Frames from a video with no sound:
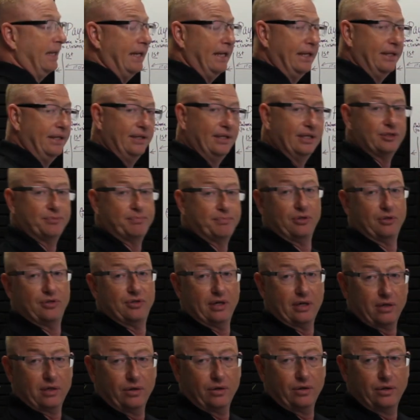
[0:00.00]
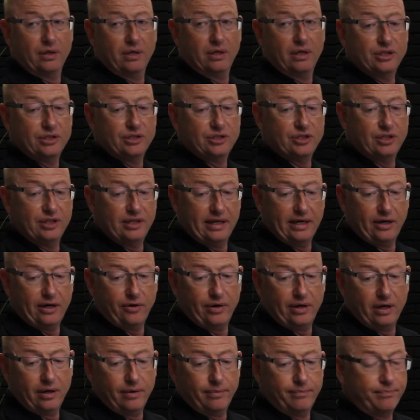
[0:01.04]
in this particular
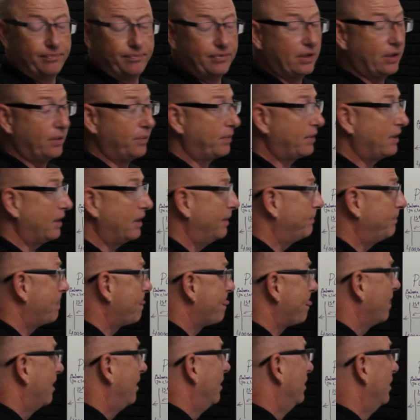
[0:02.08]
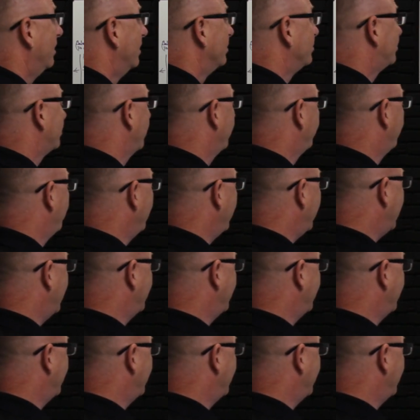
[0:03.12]
scenario. Okay, so if we